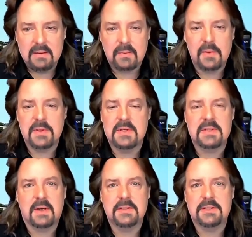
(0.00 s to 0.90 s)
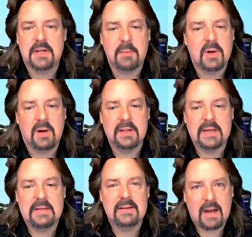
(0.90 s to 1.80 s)
with a discussion I'm
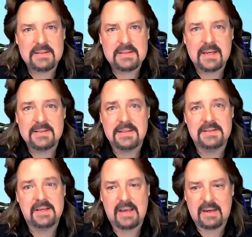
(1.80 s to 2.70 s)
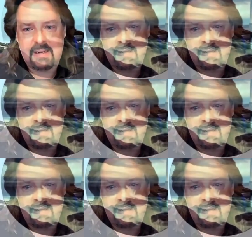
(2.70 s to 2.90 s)
calling Context is King,